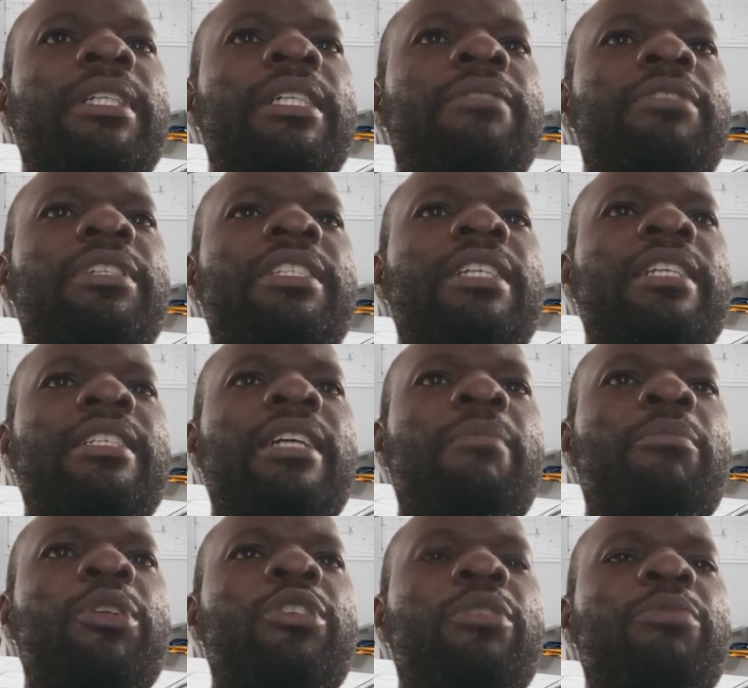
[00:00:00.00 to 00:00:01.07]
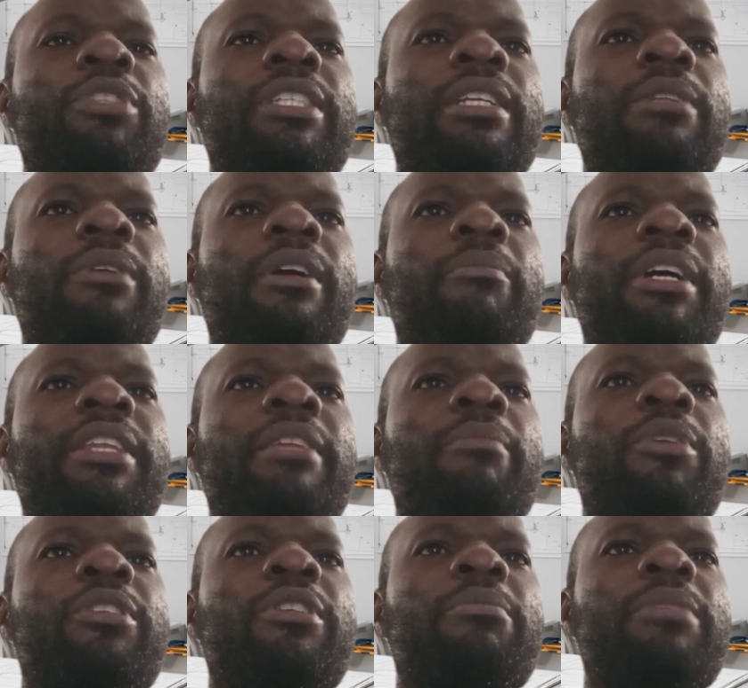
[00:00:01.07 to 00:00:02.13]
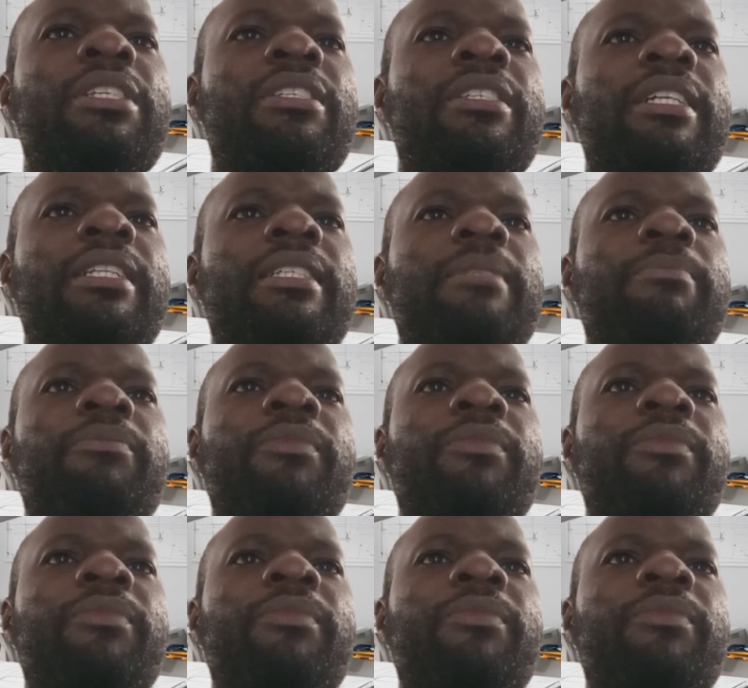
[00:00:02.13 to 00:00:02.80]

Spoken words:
It features a bottom seal whereby the bottom is sealed,